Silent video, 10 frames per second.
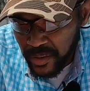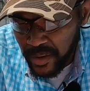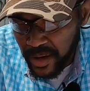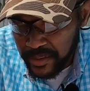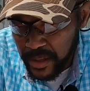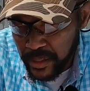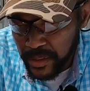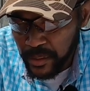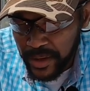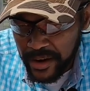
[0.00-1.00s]
on this
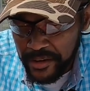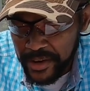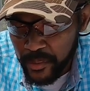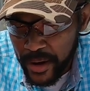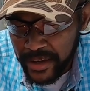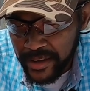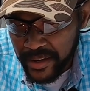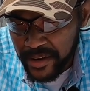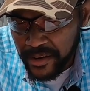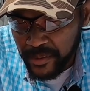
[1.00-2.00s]
little area right here